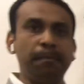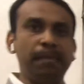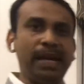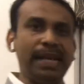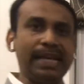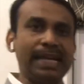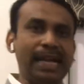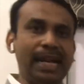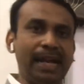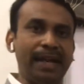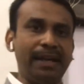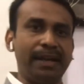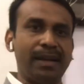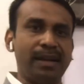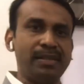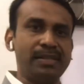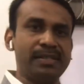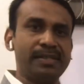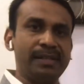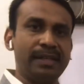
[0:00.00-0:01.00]
Medical
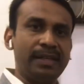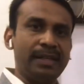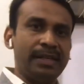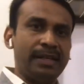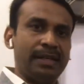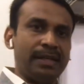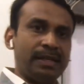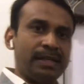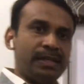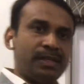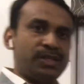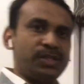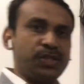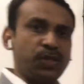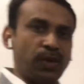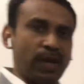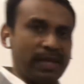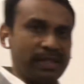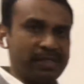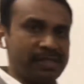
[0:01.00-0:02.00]
Entrance,
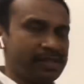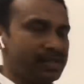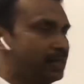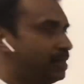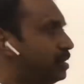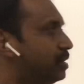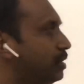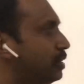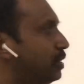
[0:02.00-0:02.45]
students,